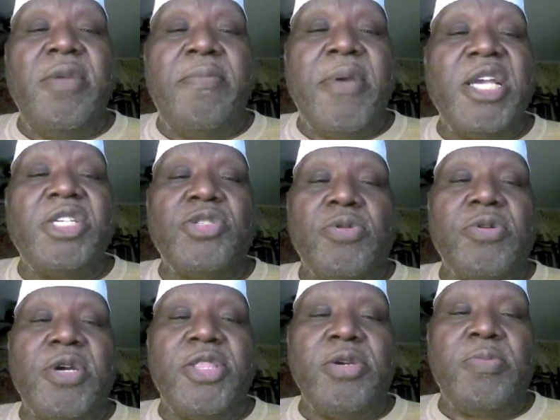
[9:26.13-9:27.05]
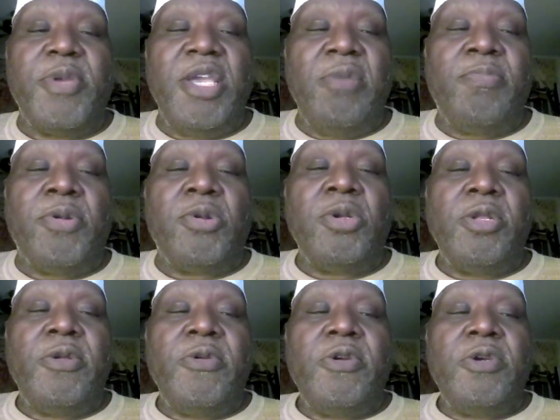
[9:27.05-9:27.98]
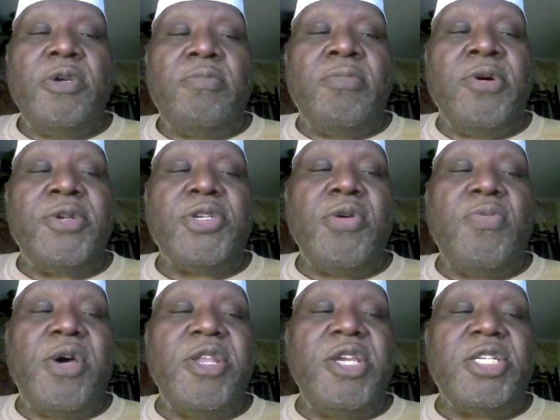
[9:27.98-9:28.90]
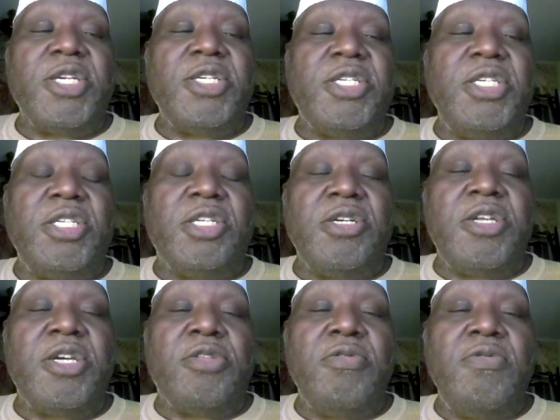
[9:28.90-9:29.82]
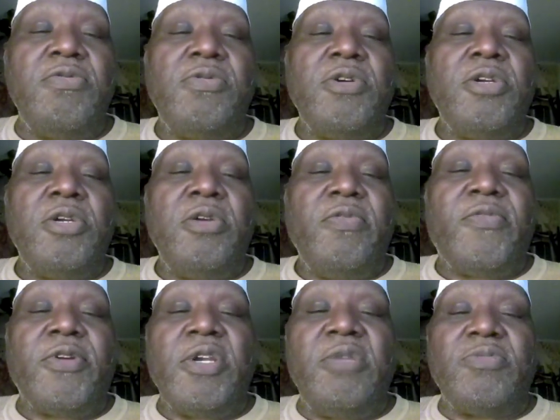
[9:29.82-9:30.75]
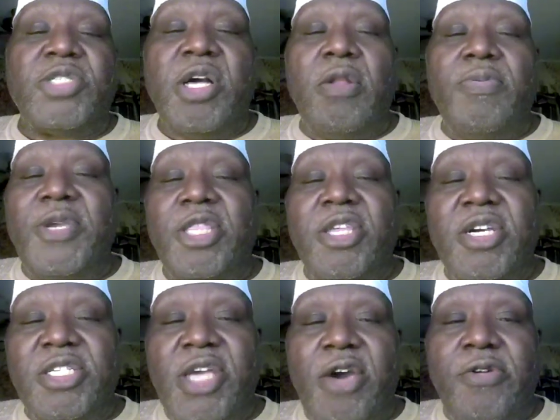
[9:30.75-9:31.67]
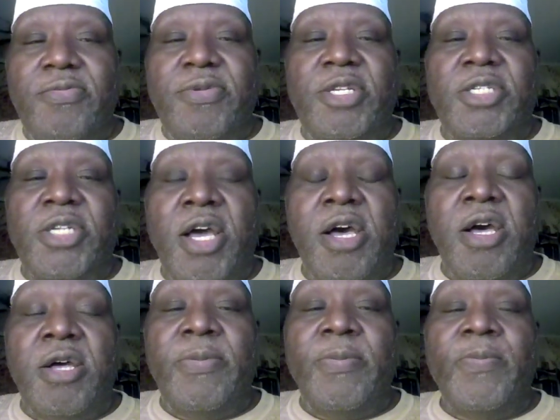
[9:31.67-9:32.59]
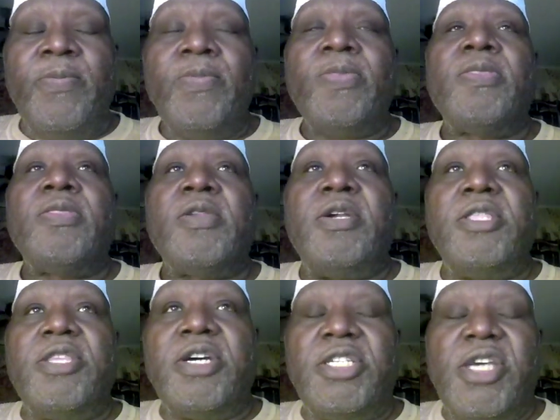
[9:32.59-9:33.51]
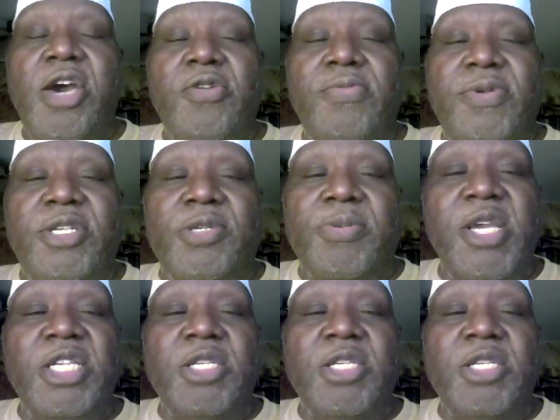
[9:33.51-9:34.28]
you know, it's like every now and then he'll do something like, oh, he built Mama Anna a house. He didn't build that house.